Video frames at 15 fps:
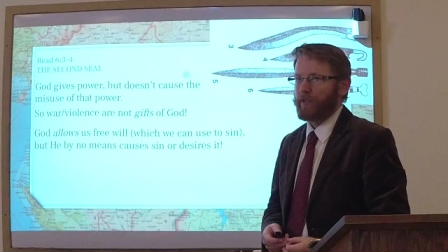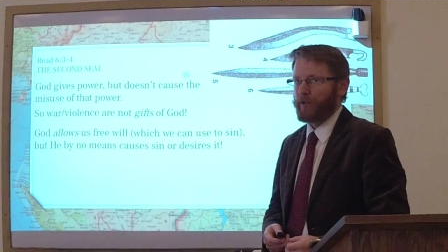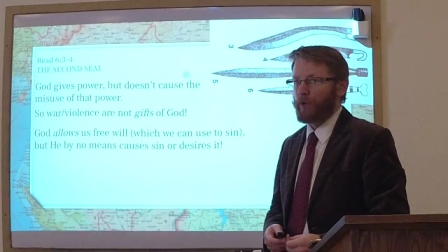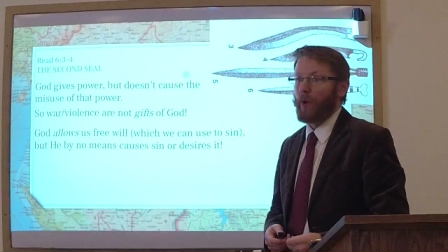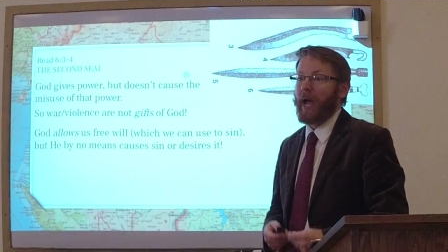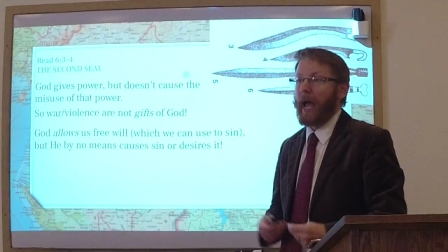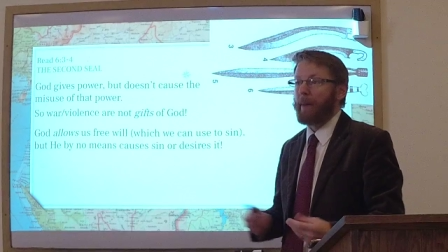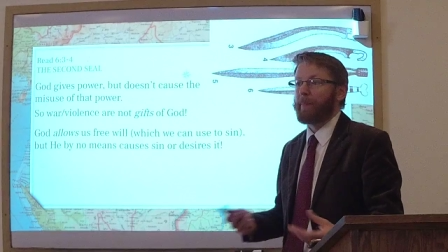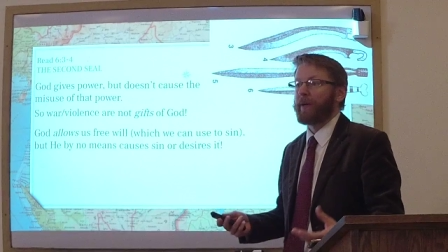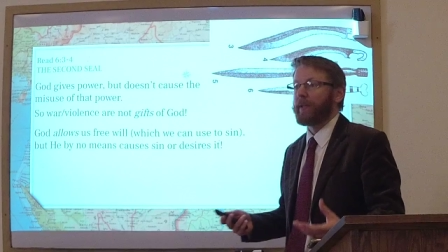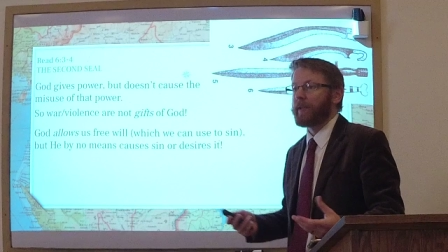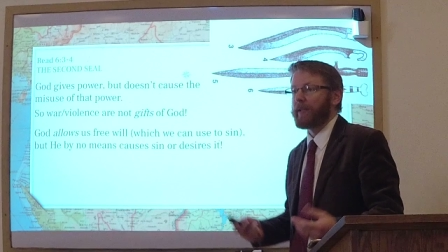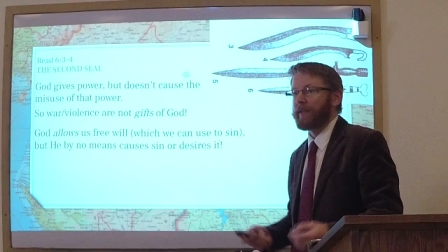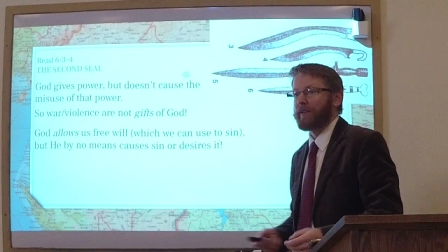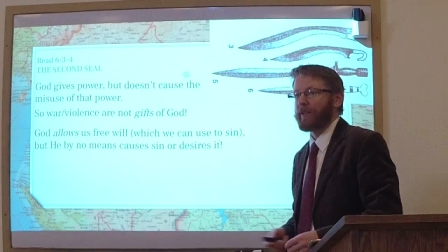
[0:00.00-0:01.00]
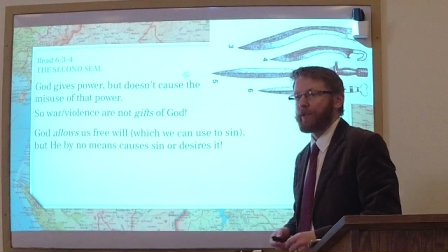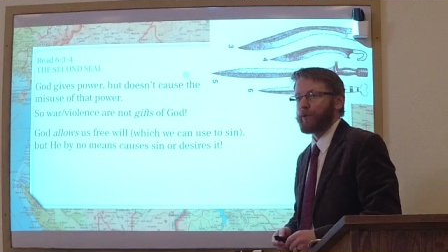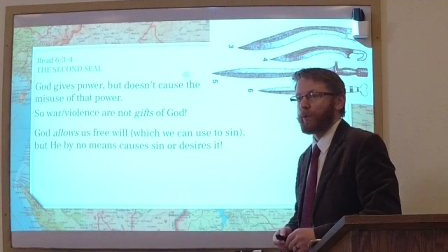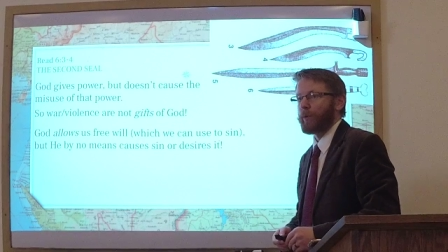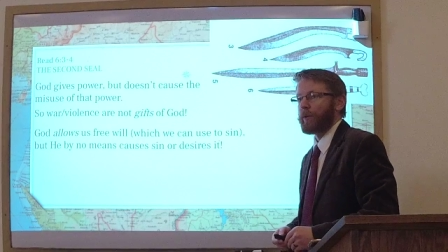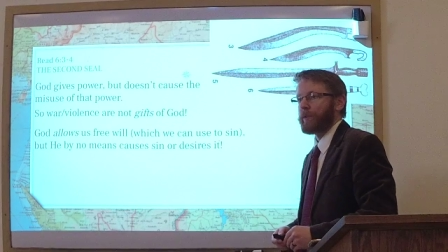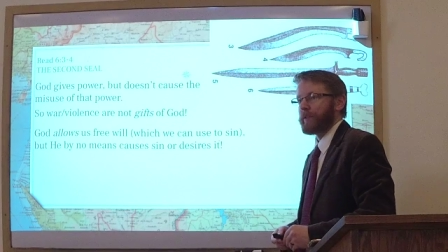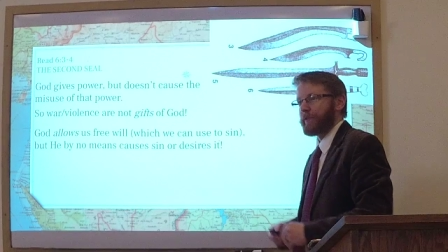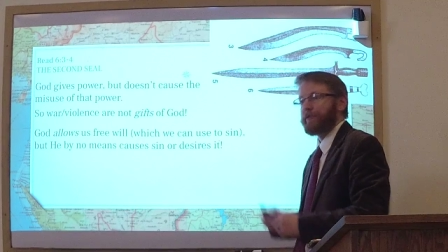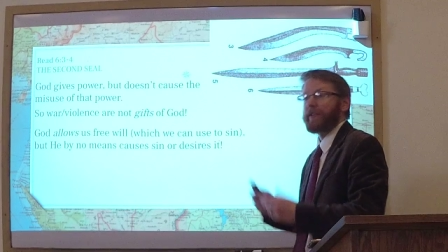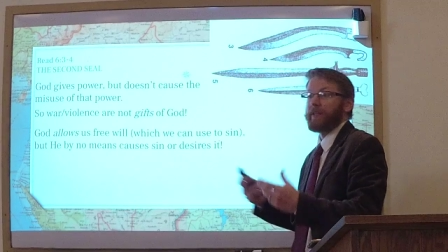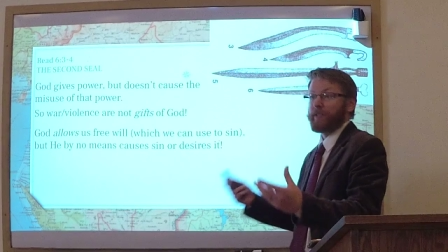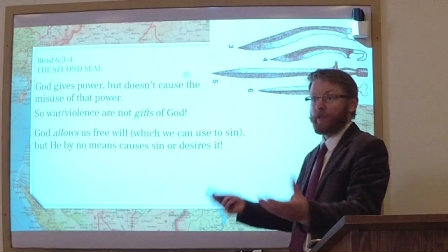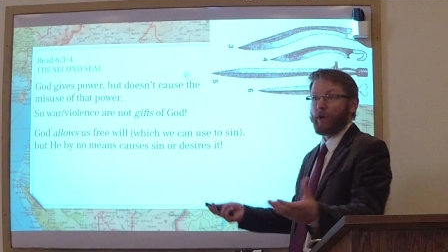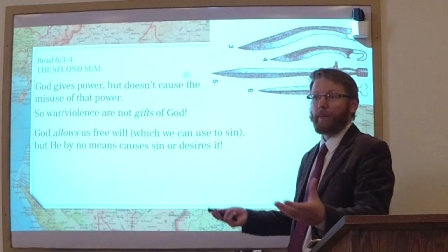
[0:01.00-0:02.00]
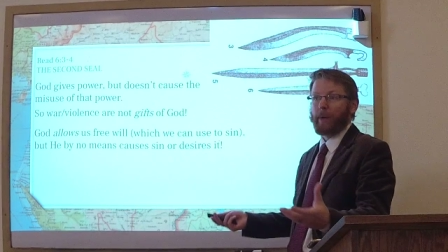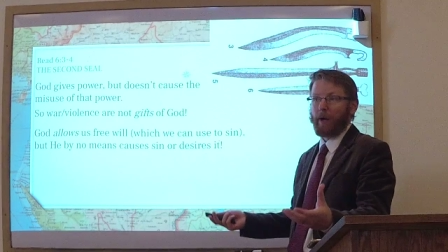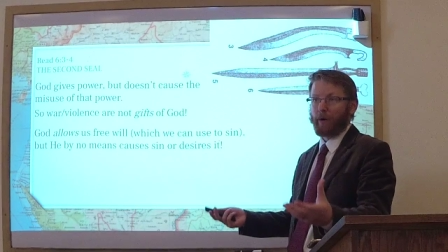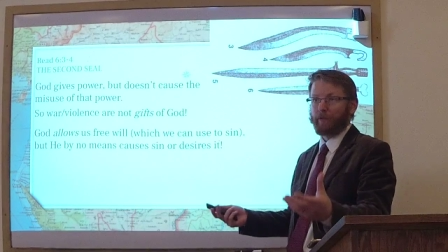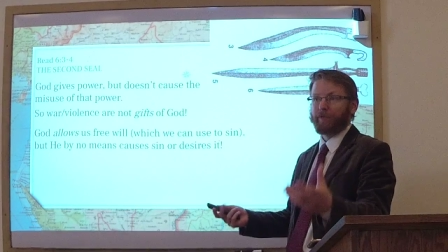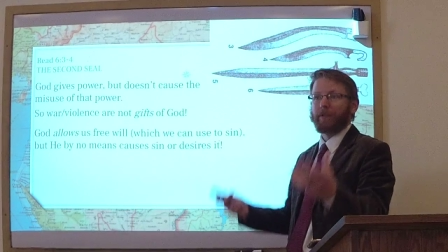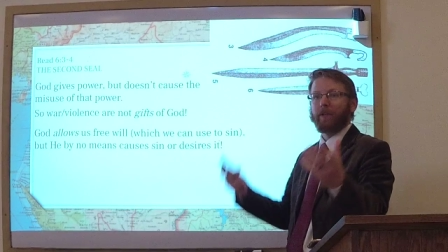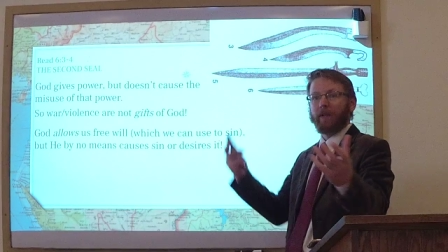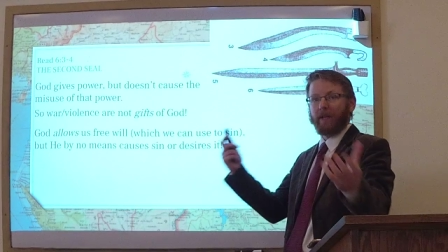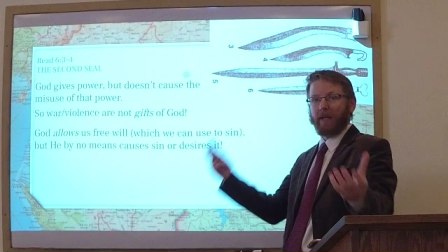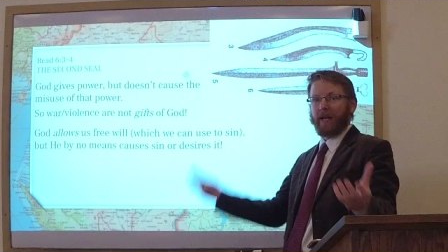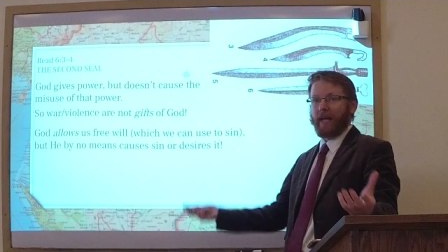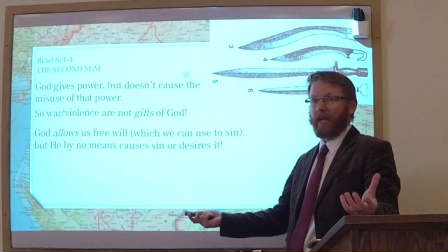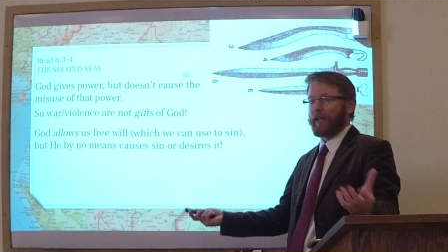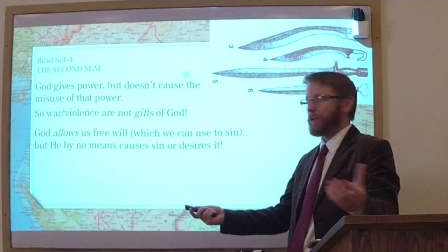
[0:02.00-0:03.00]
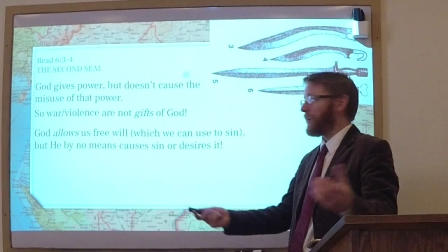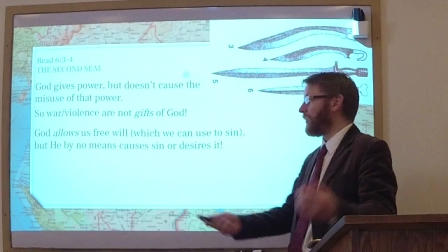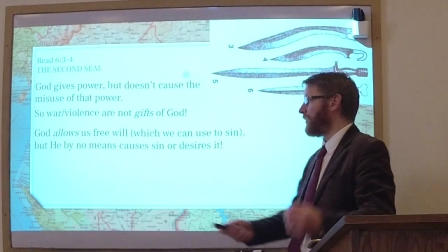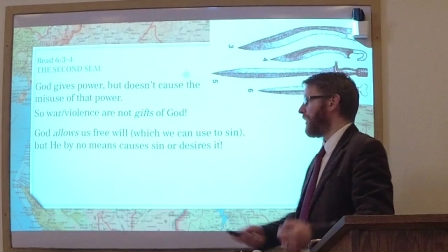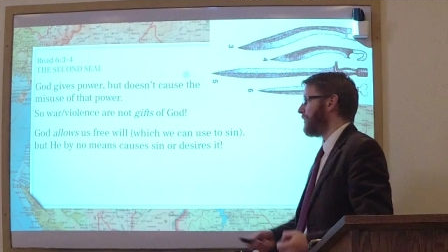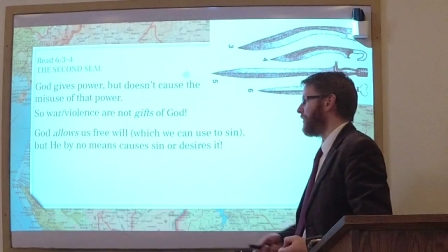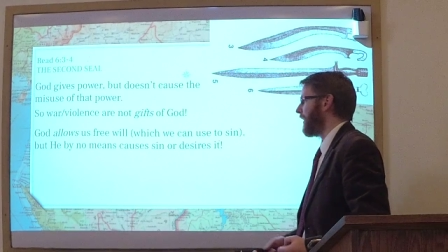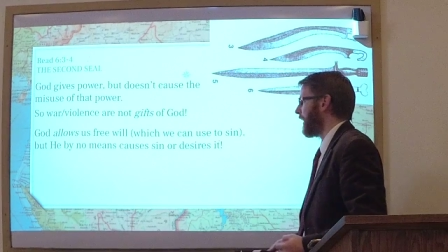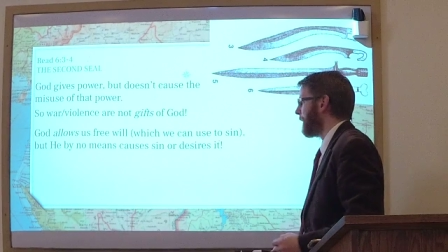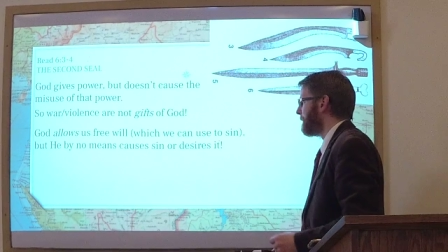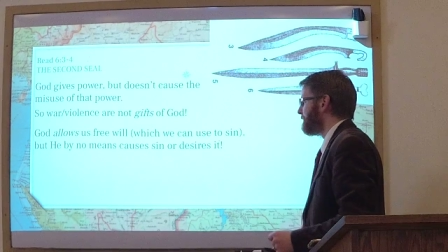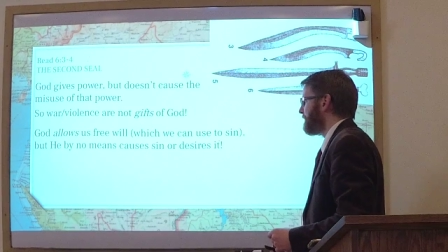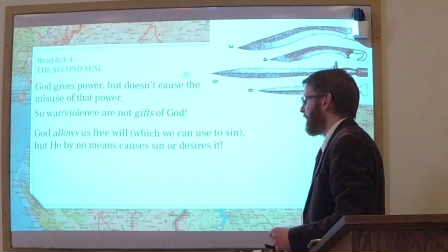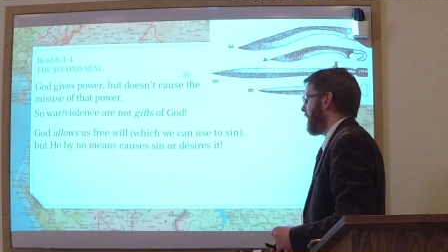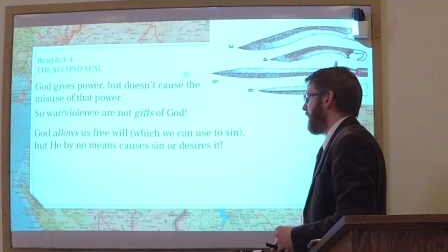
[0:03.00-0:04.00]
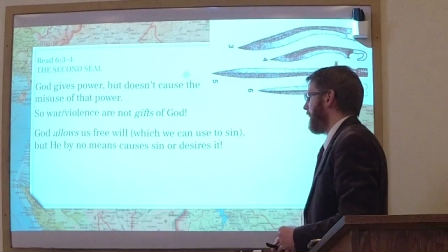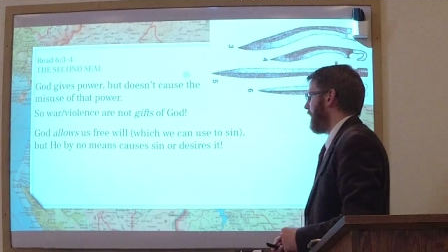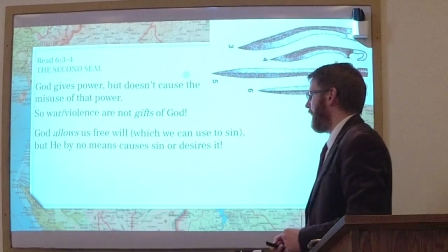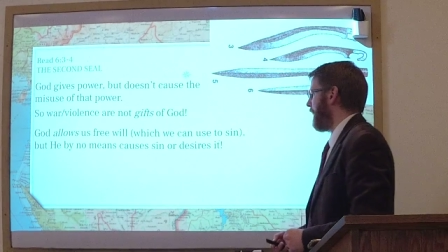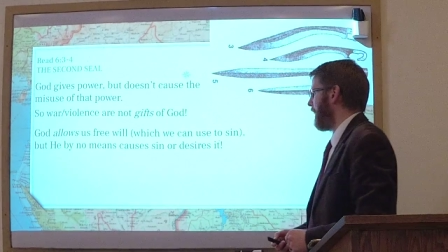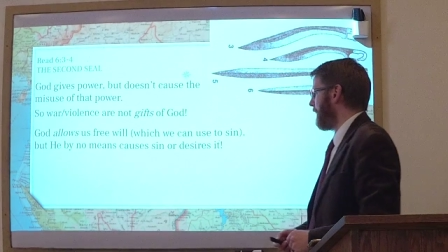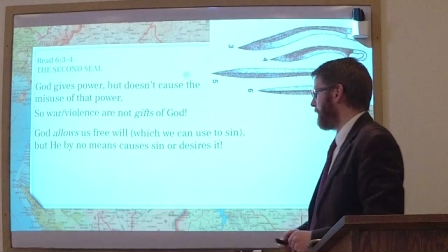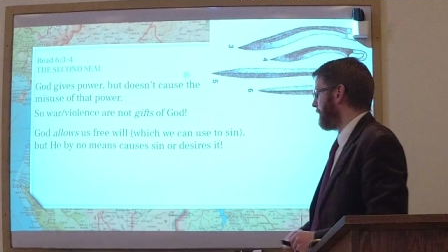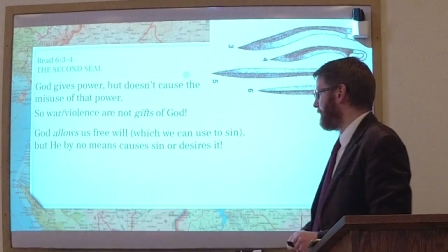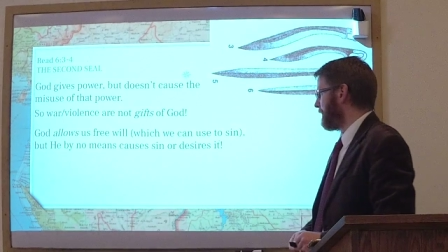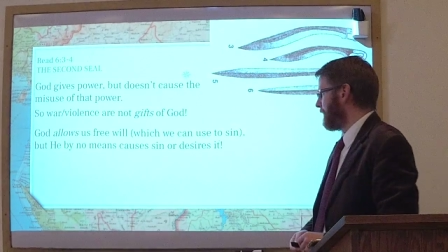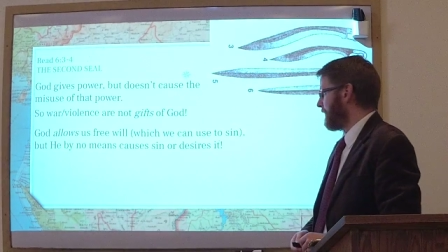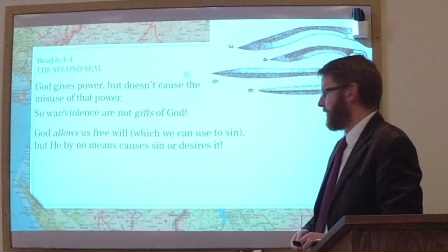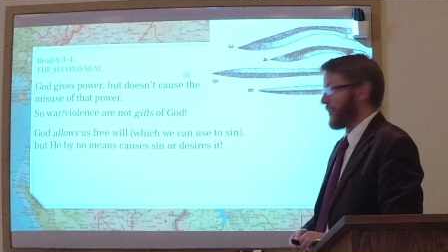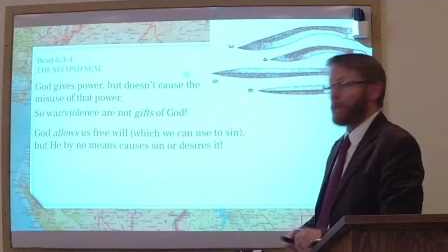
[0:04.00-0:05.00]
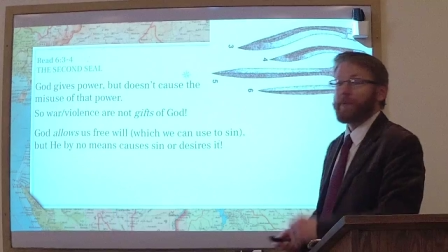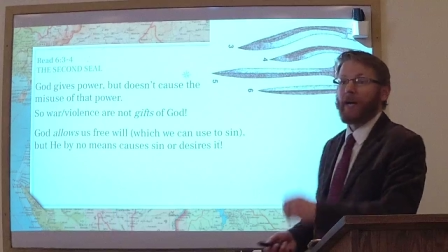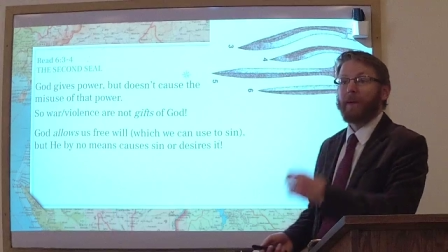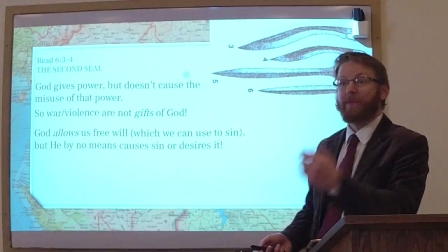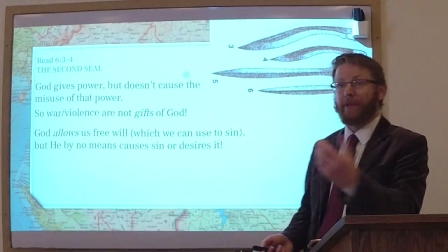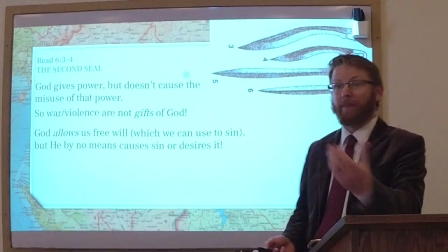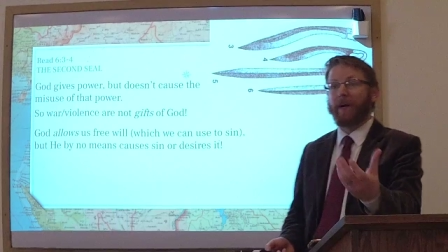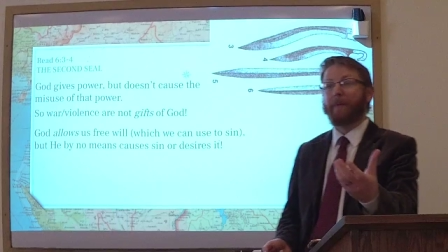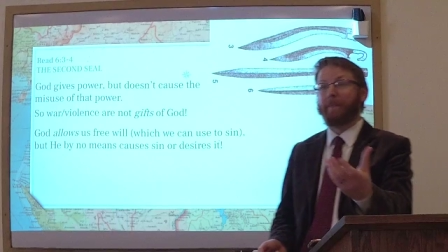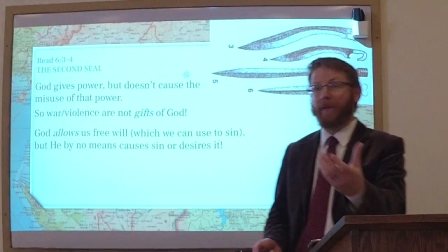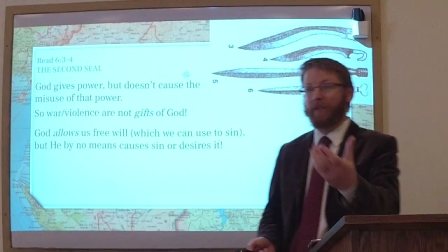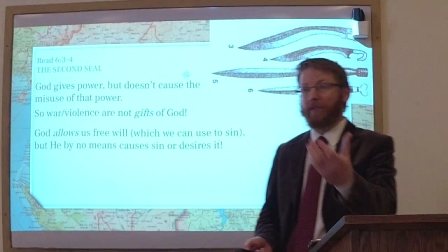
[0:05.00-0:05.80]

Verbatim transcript: to happen in this world if He is all powerful and all loving. Um, sometimes it might be